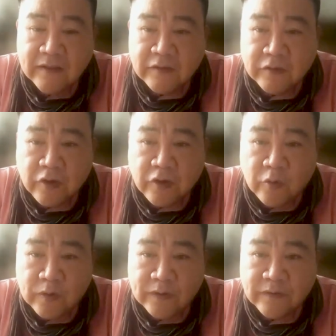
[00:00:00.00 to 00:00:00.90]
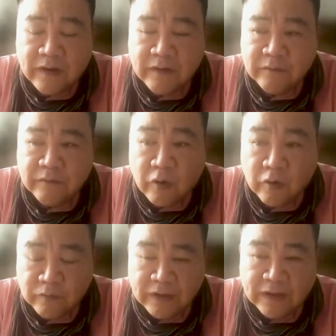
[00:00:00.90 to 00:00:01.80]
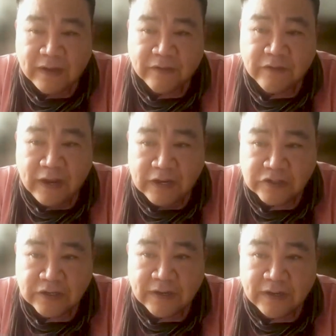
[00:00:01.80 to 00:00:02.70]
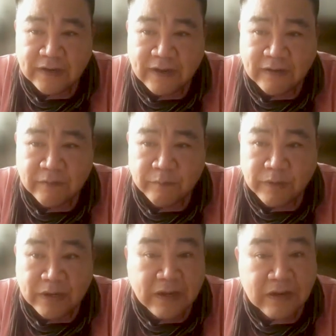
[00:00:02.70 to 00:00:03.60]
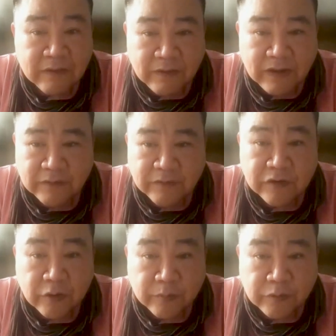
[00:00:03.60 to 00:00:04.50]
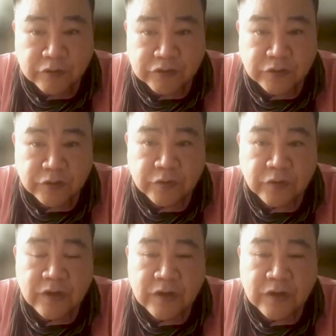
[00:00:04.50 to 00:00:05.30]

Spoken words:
So you're always evolving and changing and being innovative in your approach to